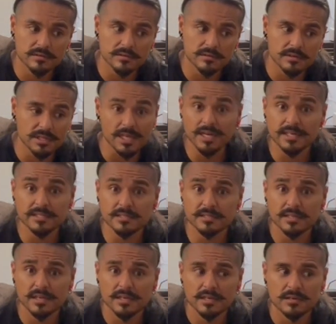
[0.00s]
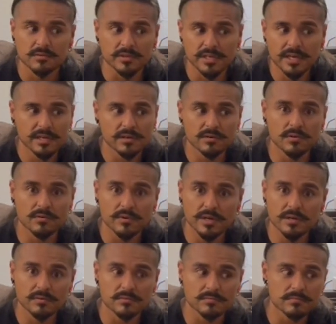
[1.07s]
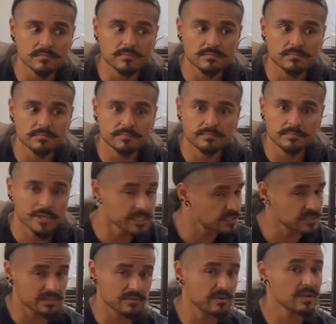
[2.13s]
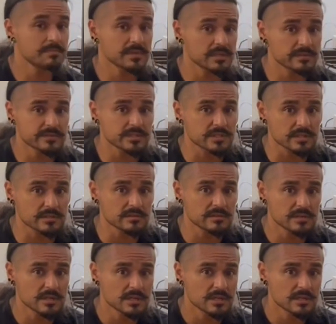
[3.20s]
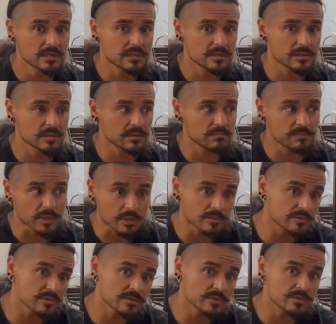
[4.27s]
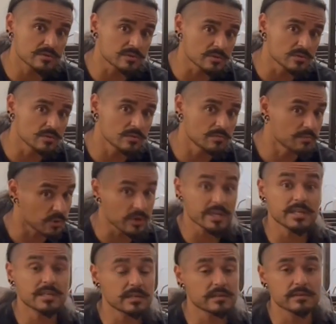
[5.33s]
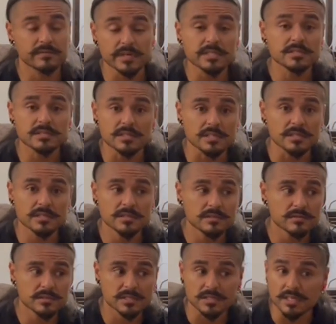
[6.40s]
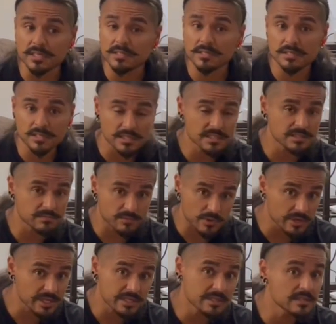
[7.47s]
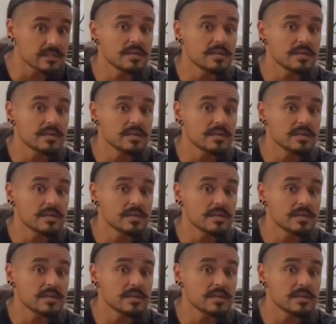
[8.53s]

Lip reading: class, we can't go around punching the crap out of each other. You know, bones do break eventually. Skin does break.